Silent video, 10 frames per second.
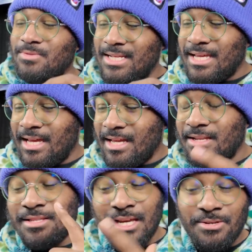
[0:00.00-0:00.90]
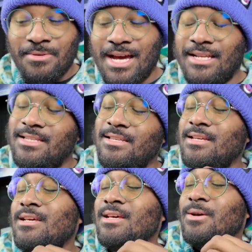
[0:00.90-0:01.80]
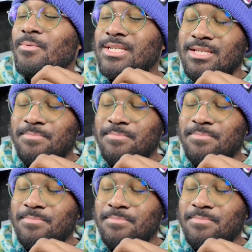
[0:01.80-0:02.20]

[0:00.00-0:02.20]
Do they take it? They do not, which